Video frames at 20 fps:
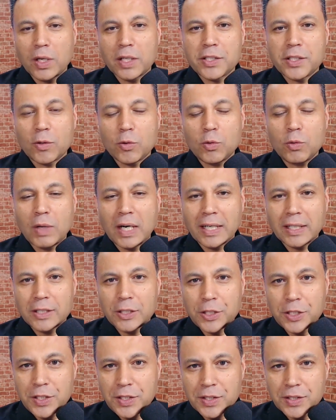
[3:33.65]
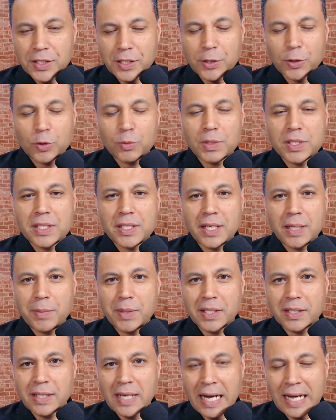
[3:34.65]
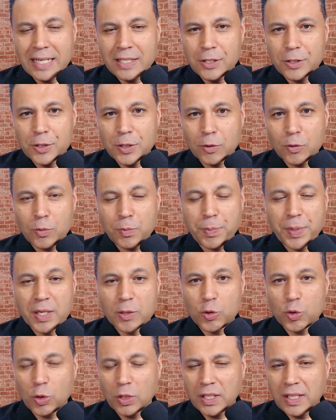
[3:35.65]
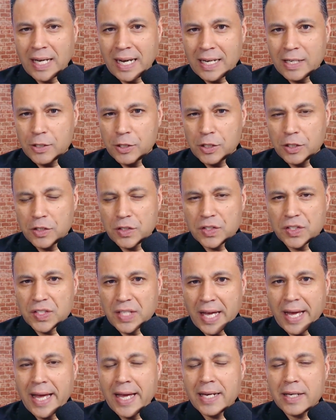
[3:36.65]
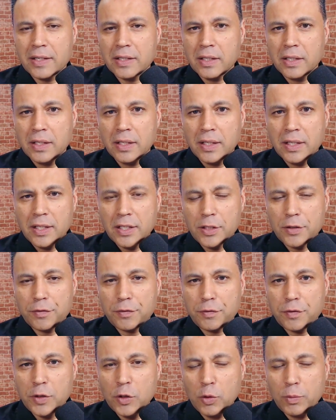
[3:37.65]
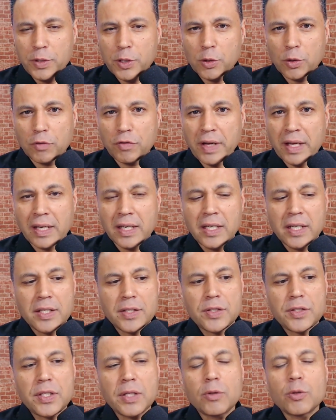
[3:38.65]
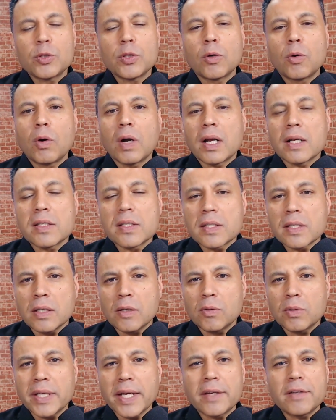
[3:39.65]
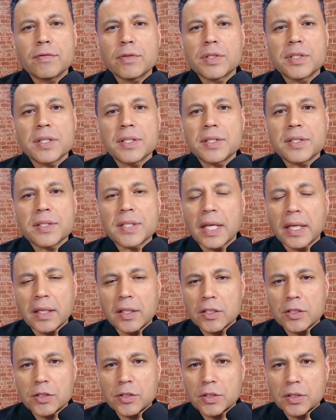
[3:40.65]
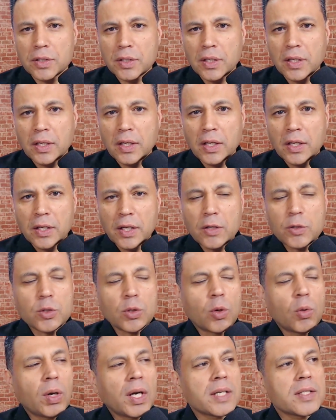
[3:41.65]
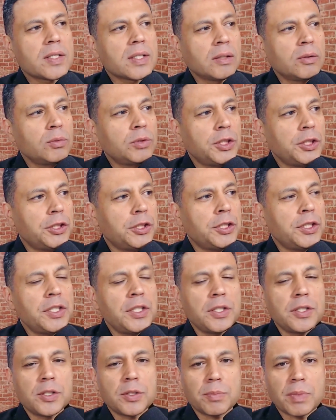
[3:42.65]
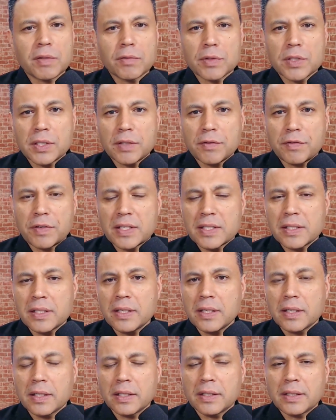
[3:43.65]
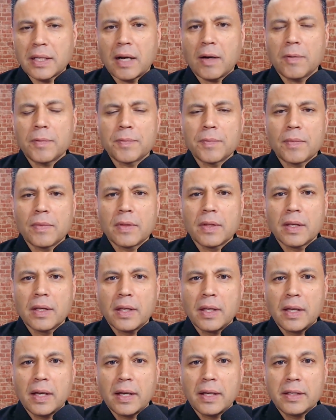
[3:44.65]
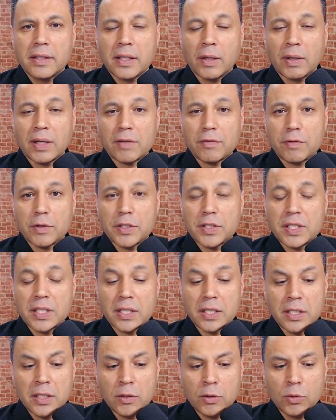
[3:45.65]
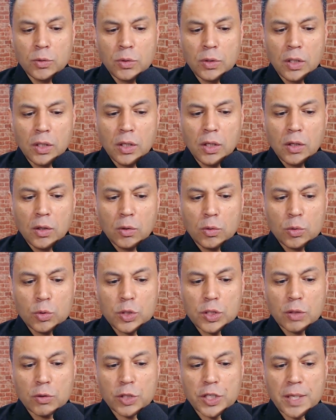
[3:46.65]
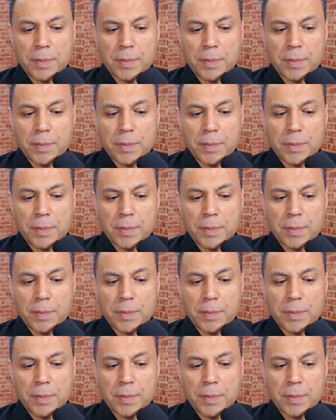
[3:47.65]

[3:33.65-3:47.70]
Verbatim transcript: at the mouth of any artist, celebrity, a character of a movie or a series? Follow your heart. Follow what you feel, what your heart tells you. So the person followed